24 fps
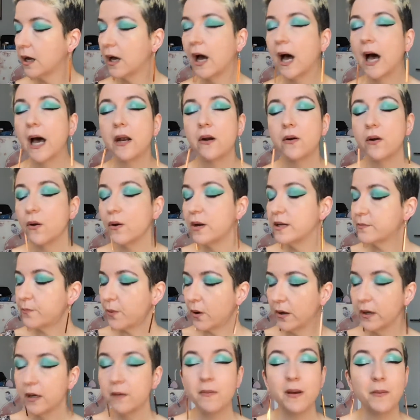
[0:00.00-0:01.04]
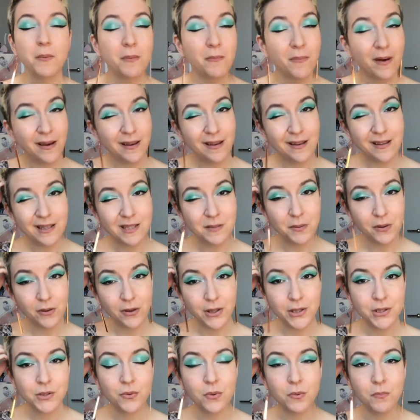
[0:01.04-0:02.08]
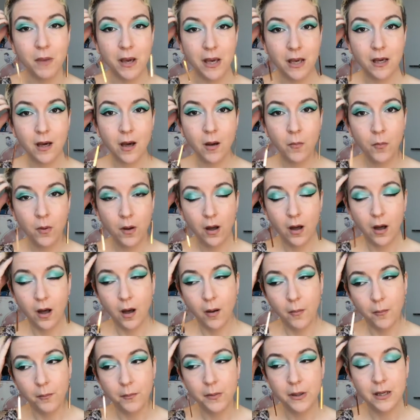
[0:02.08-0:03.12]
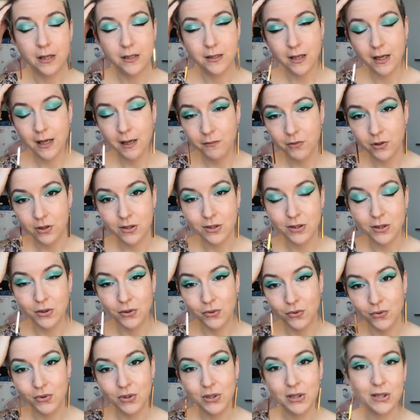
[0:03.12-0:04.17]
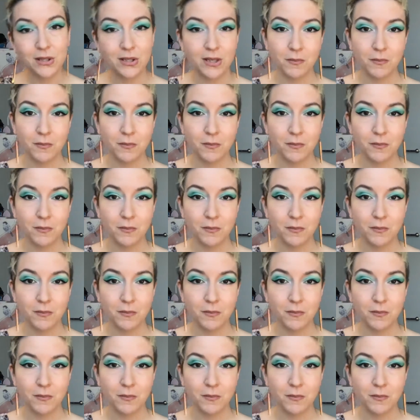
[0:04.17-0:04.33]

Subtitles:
I don't know, it's probably maybe my inexperience with makeup because I am just an enthusiast.